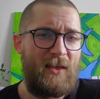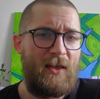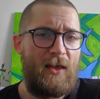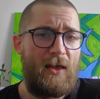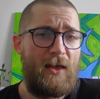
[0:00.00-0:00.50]

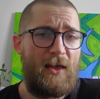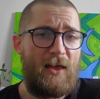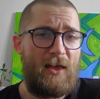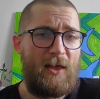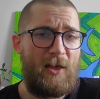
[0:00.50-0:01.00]

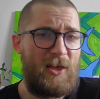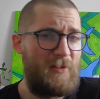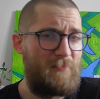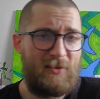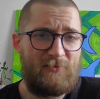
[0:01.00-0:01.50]

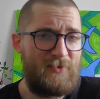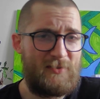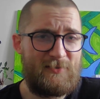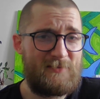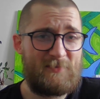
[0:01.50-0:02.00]
But you can
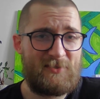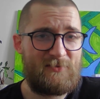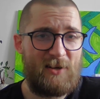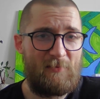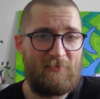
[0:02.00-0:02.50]

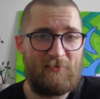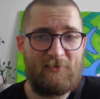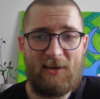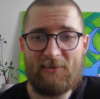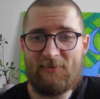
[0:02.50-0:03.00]
subscribe if you
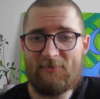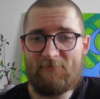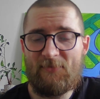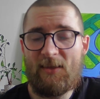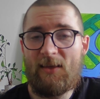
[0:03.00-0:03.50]
liked it.
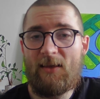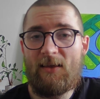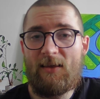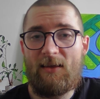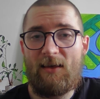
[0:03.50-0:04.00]

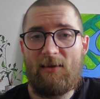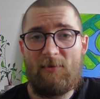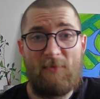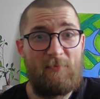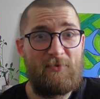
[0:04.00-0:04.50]

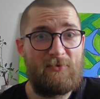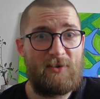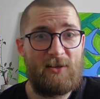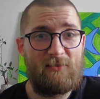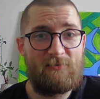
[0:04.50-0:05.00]
Maybe you're
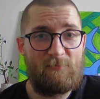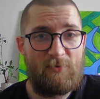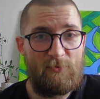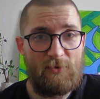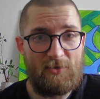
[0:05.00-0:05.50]
gonna learn
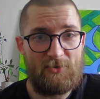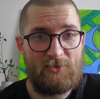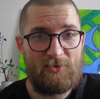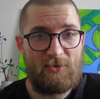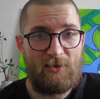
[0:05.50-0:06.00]

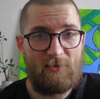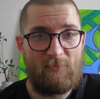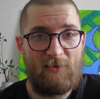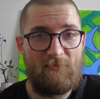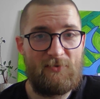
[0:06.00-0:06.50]
Polish, and
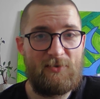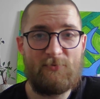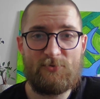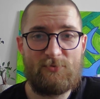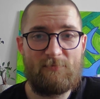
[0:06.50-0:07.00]
my
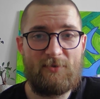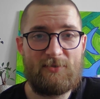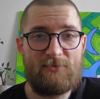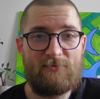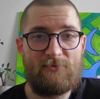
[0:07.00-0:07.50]
videos will be a
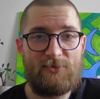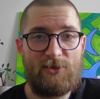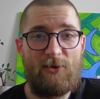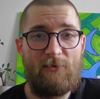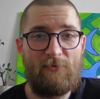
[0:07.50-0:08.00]
source
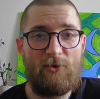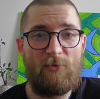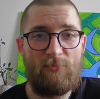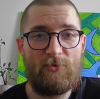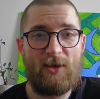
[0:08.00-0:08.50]
of
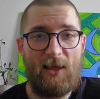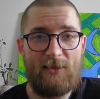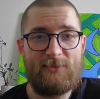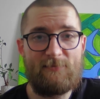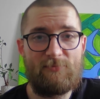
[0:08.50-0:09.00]

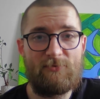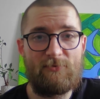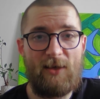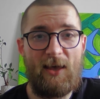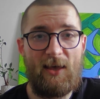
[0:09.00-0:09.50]
comprehensible
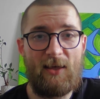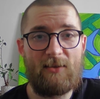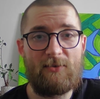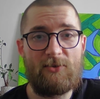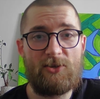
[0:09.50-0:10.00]

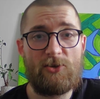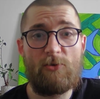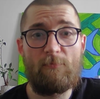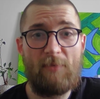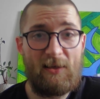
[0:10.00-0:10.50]
and
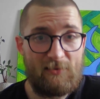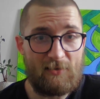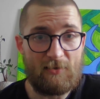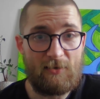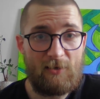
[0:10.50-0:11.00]

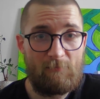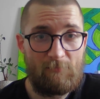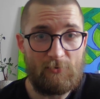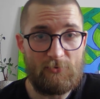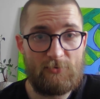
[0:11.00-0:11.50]
compelling
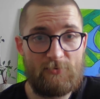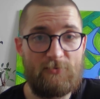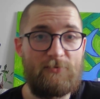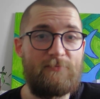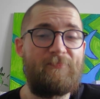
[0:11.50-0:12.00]
input to you.